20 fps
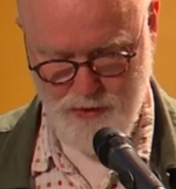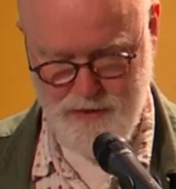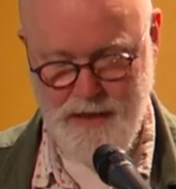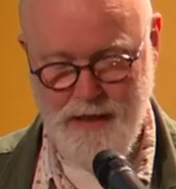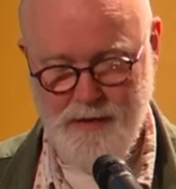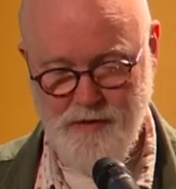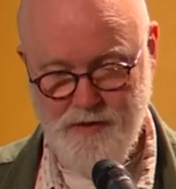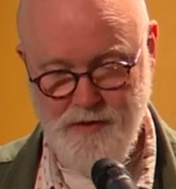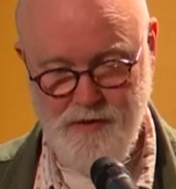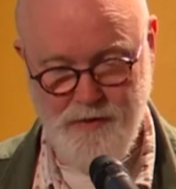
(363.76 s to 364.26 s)

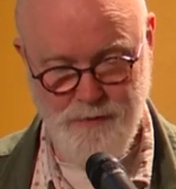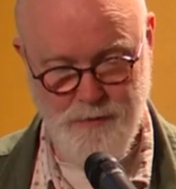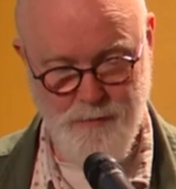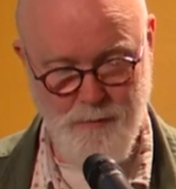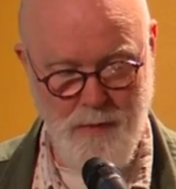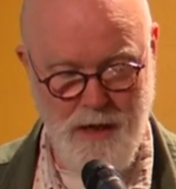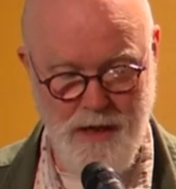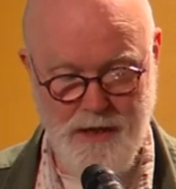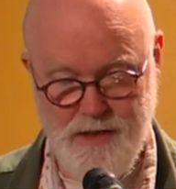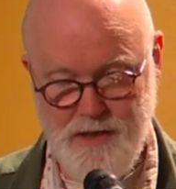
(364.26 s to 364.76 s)

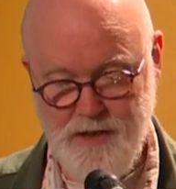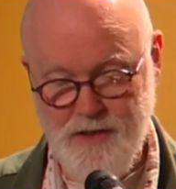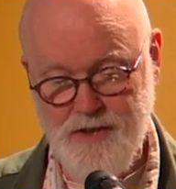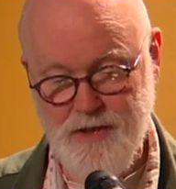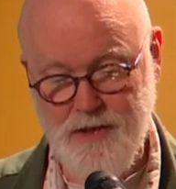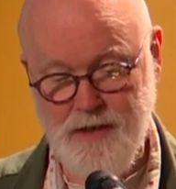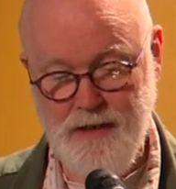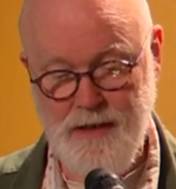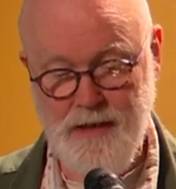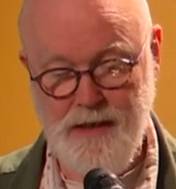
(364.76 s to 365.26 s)

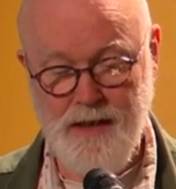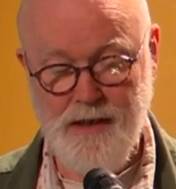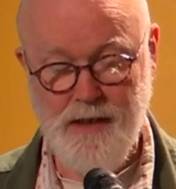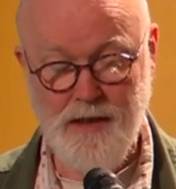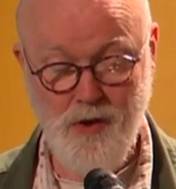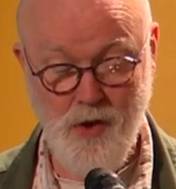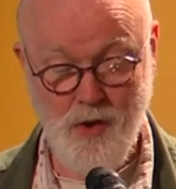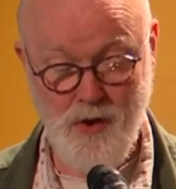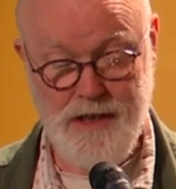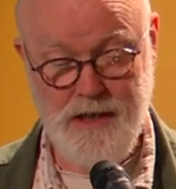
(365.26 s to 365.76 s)
narrative-minded
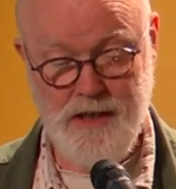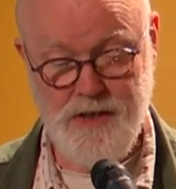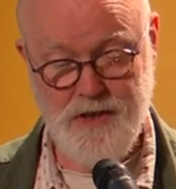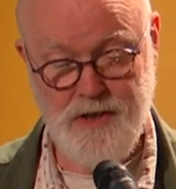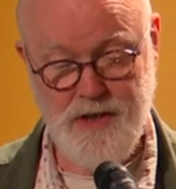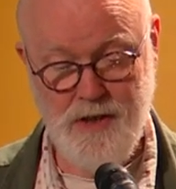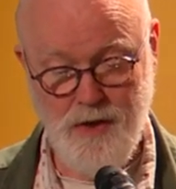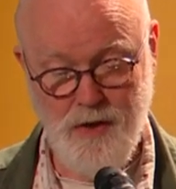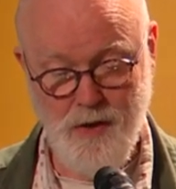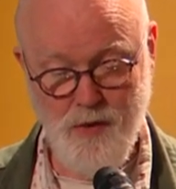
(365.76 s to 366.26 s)

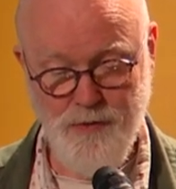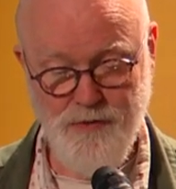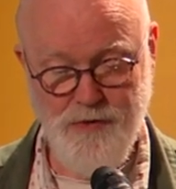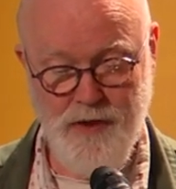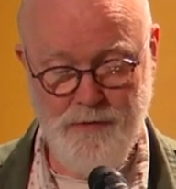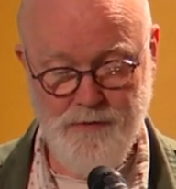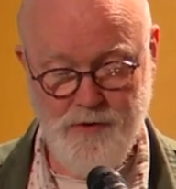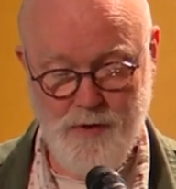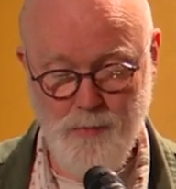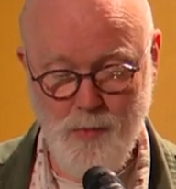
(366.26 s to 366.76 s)
colleagues who
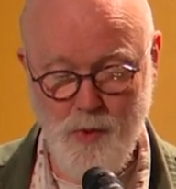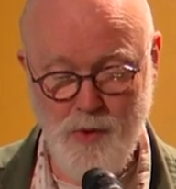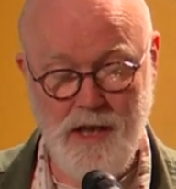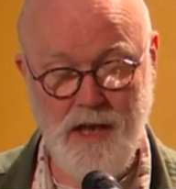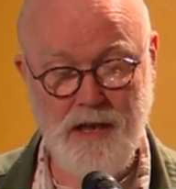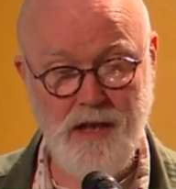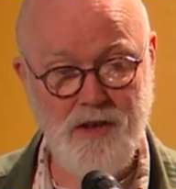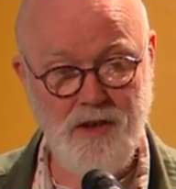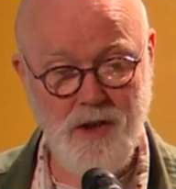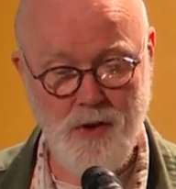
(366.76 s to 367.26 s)
favored more
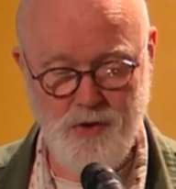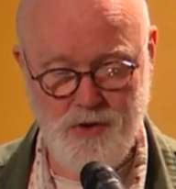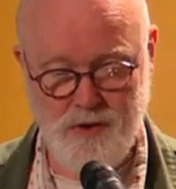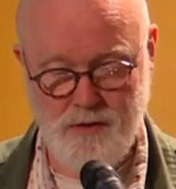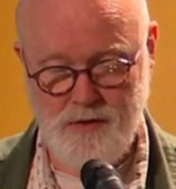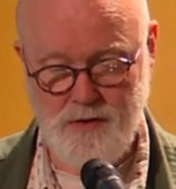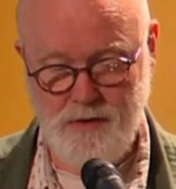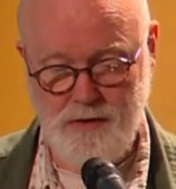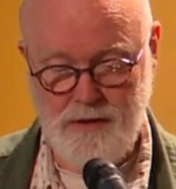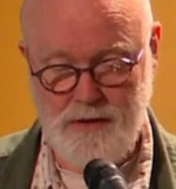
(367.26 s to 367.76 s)

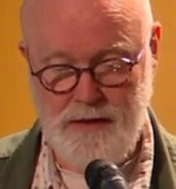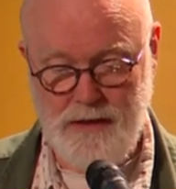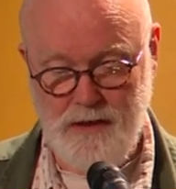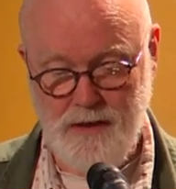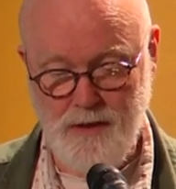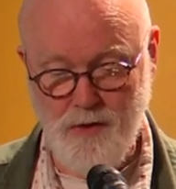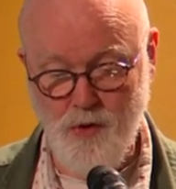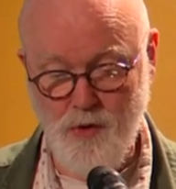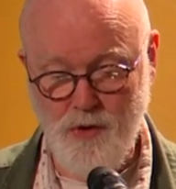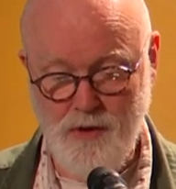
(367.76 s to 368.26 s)
anecdotal
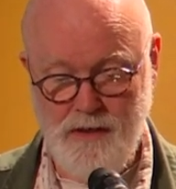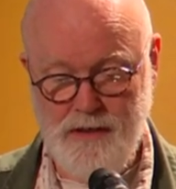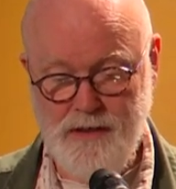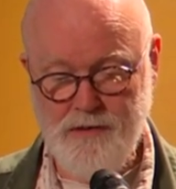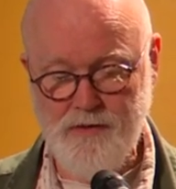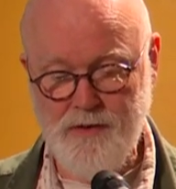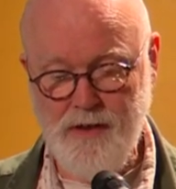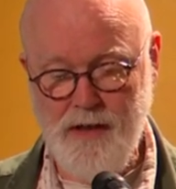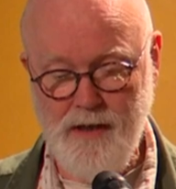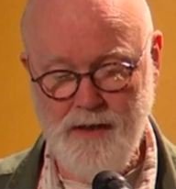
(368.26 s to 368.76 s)
or
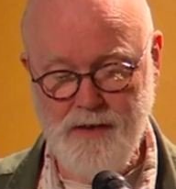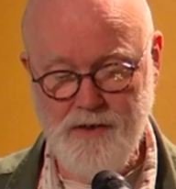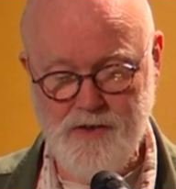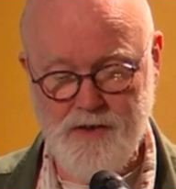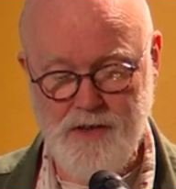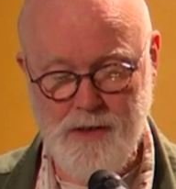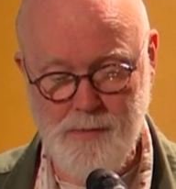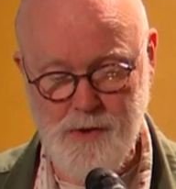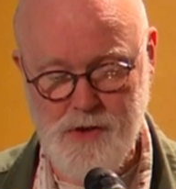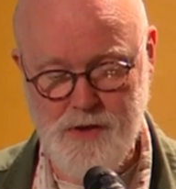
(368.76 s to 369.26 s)
literary
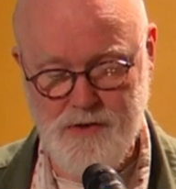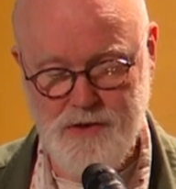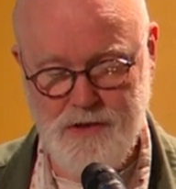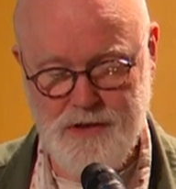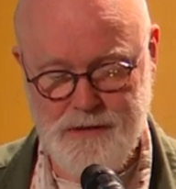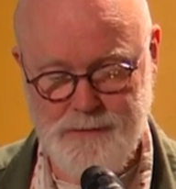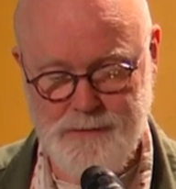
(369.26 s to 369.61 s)
descriptions.